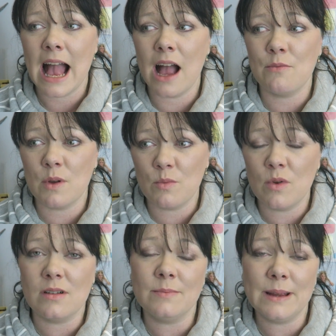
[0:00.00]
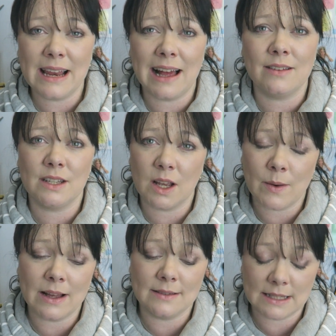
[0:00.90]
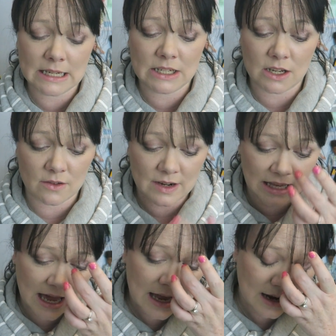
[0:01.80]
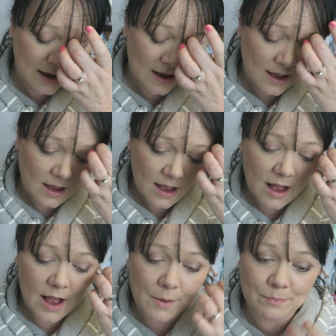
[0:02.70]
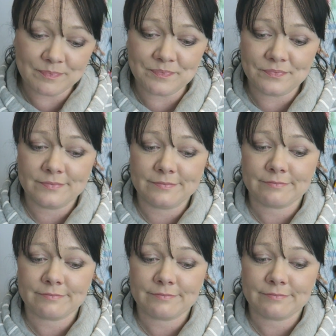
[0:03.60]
and we will be allowed to go out and see each other again um